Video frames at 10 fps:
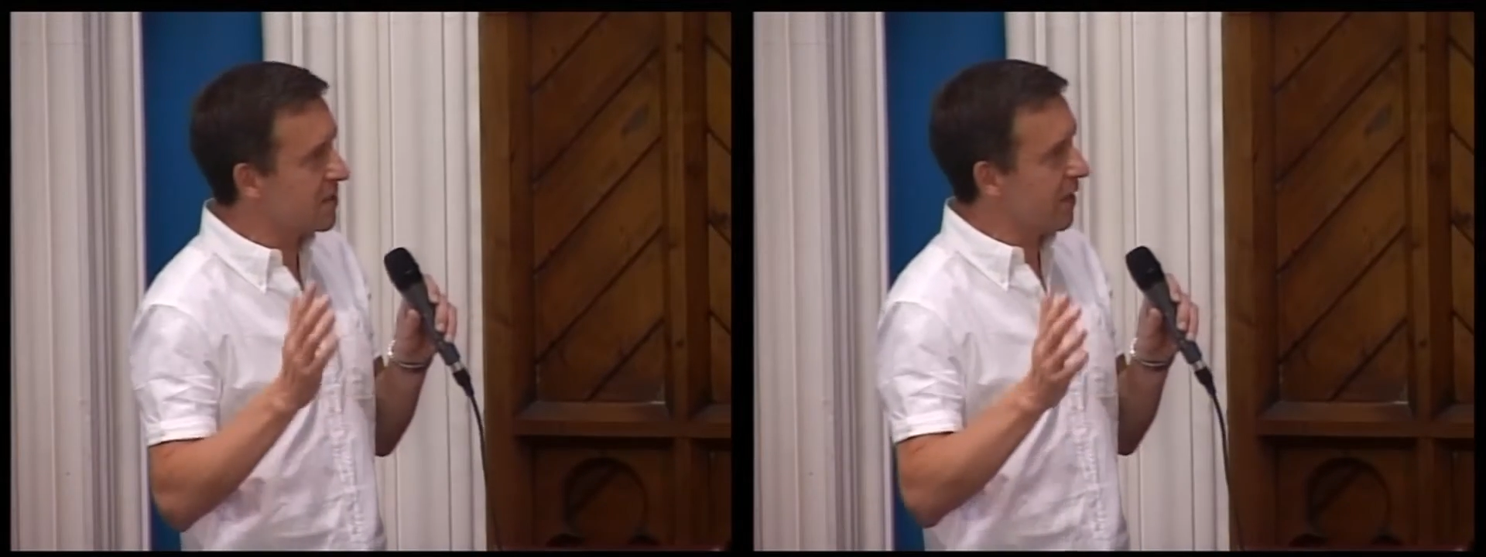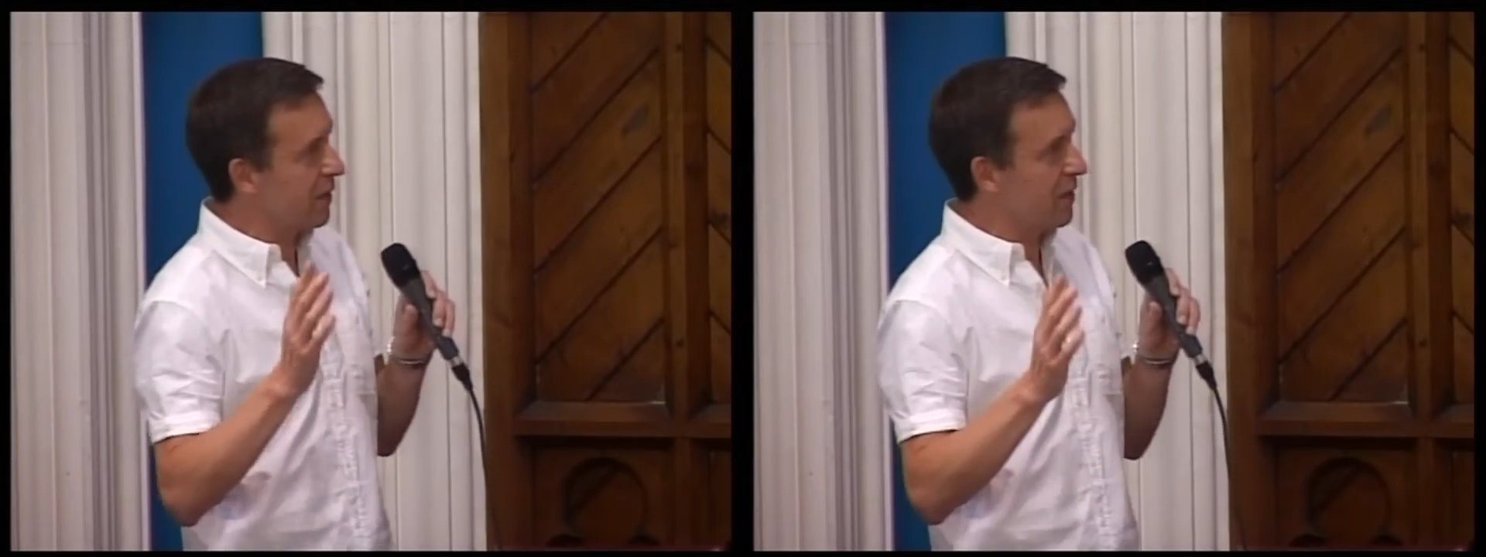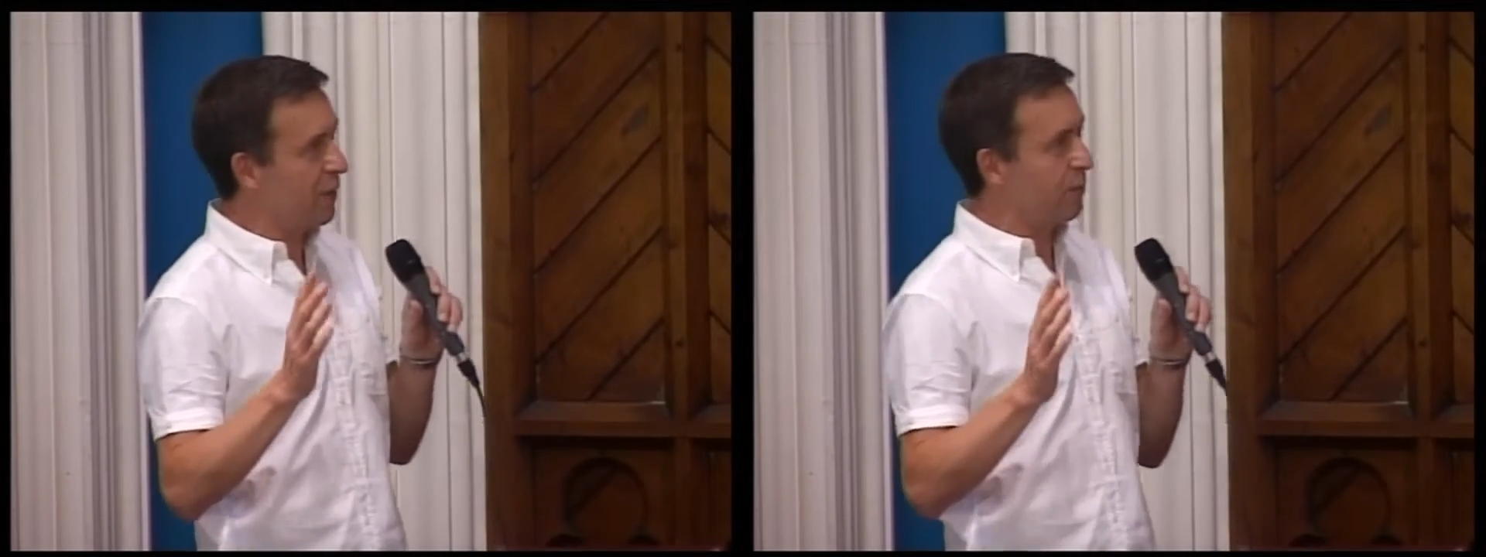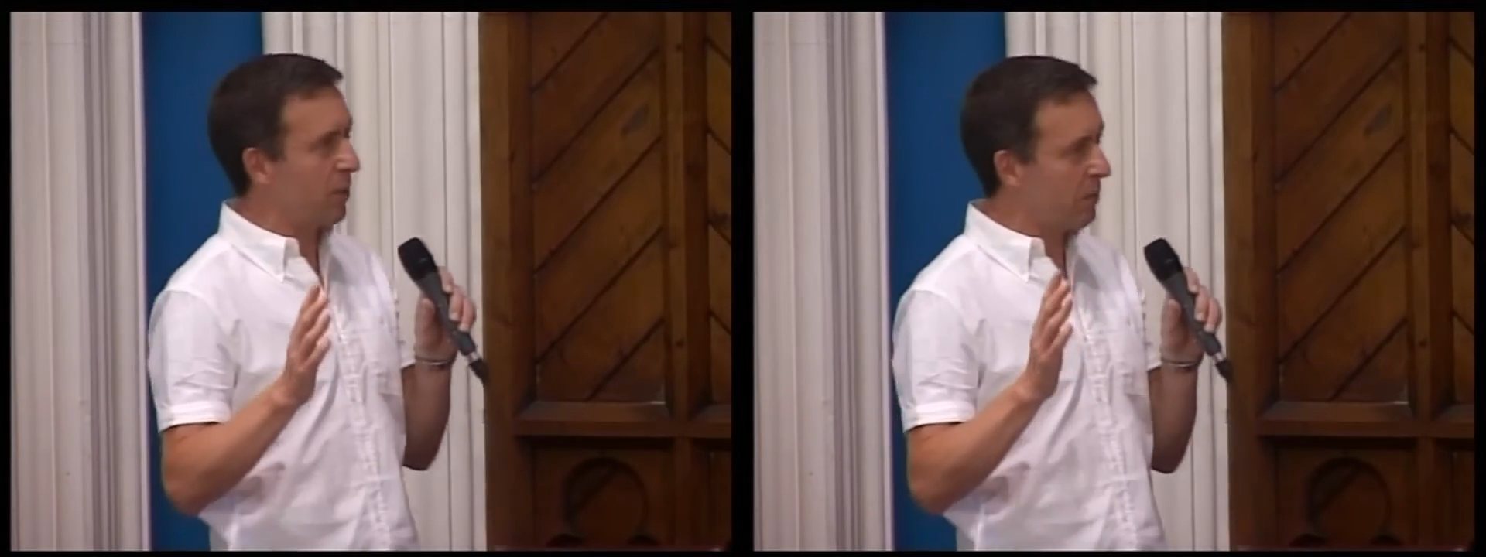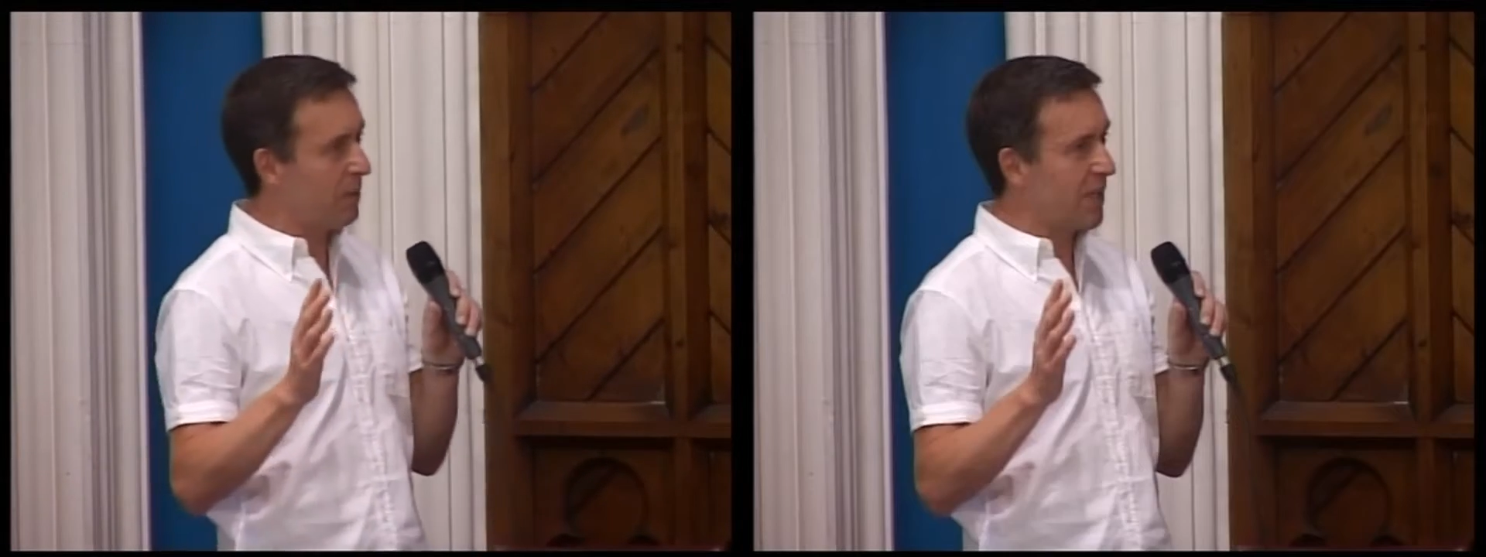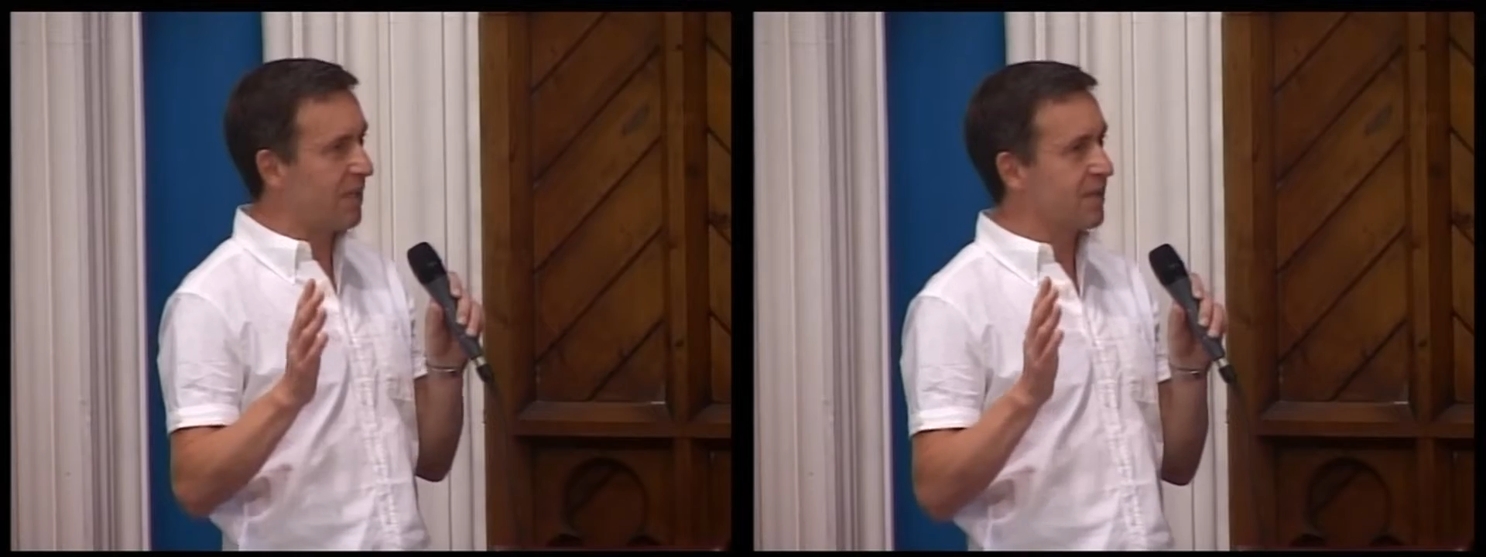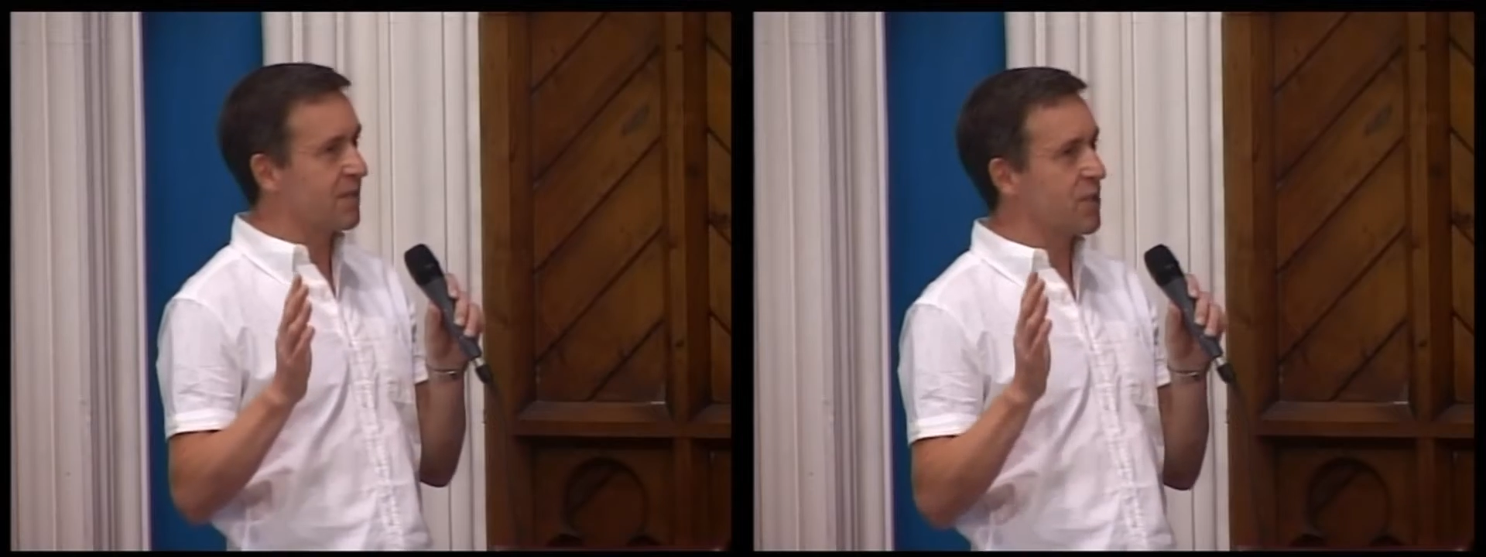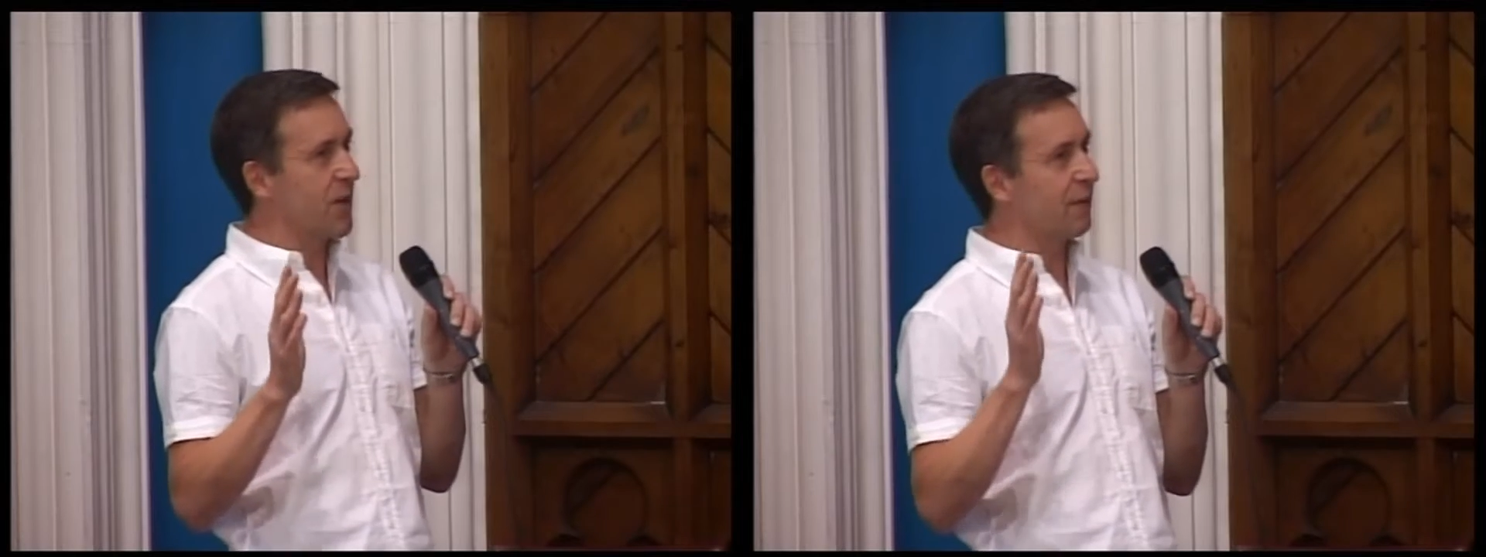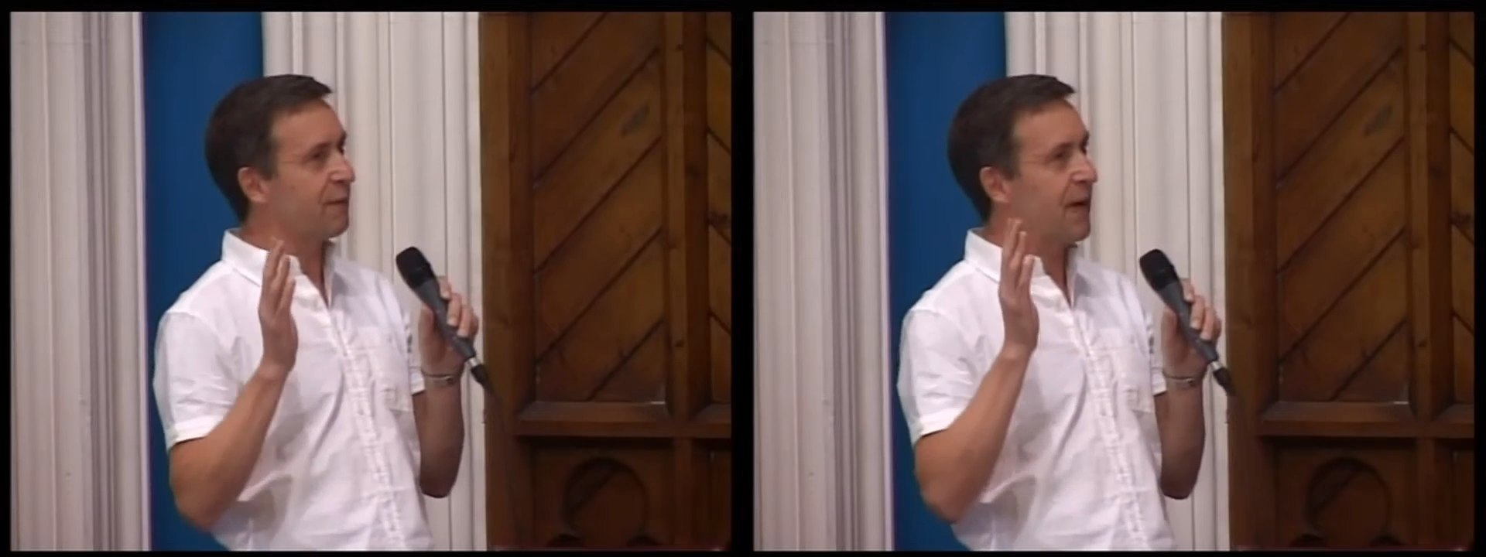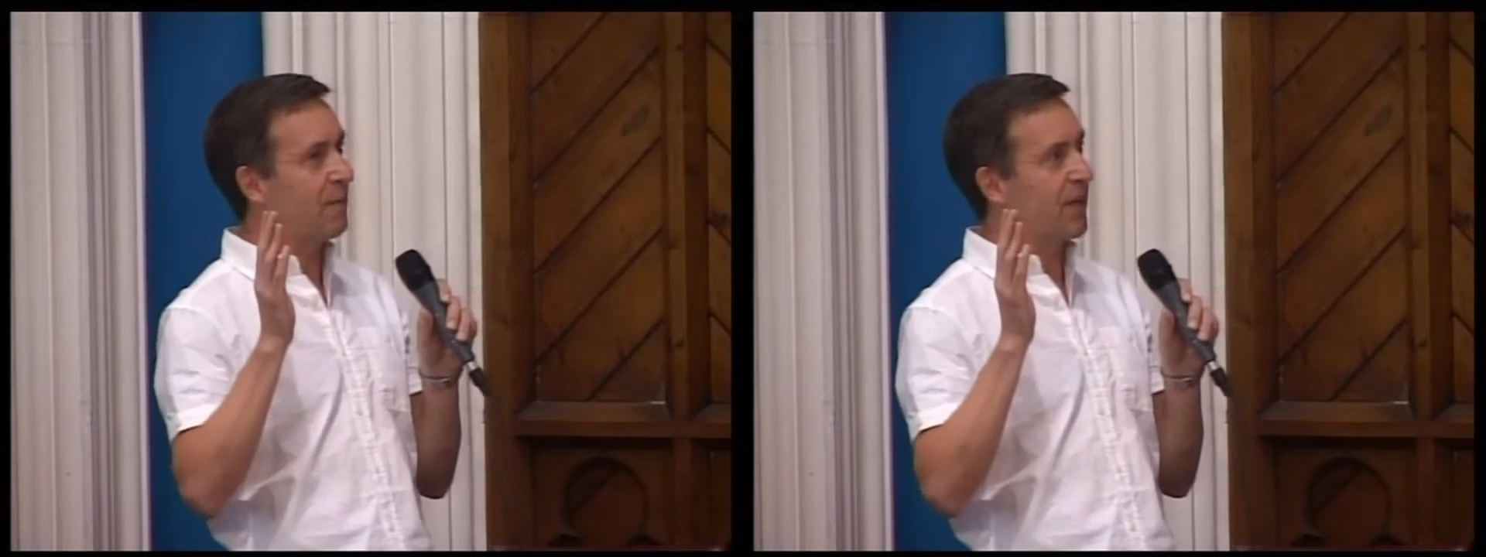now you've probably been doing a
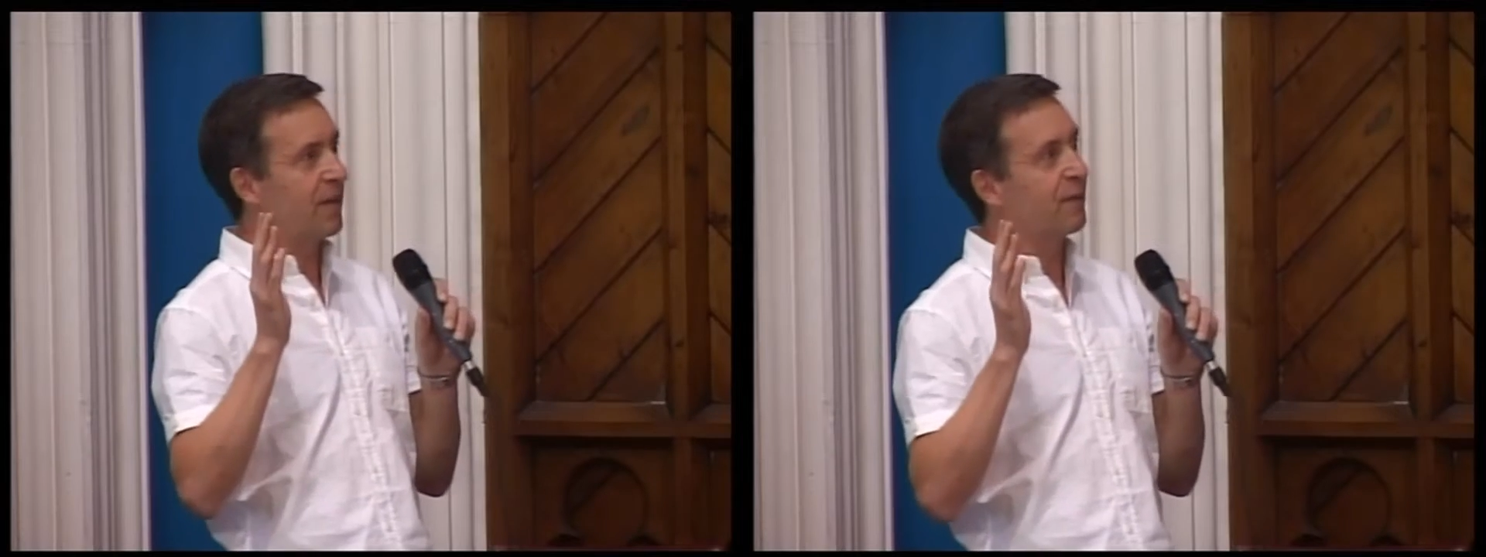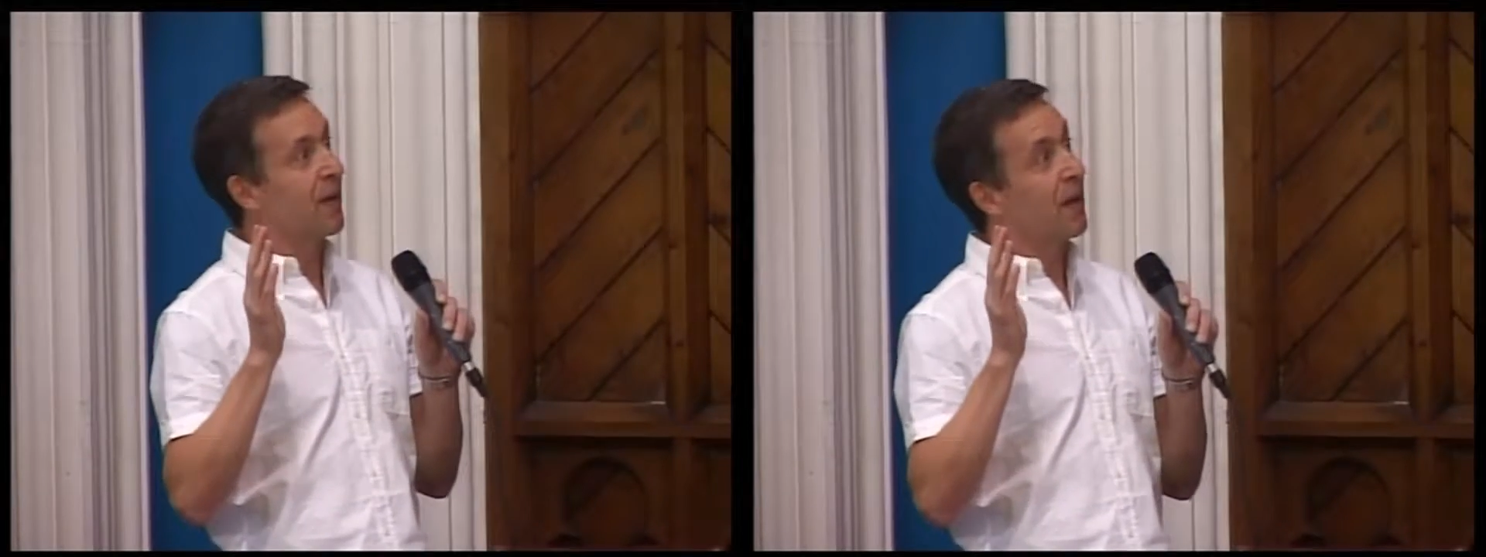fair bit of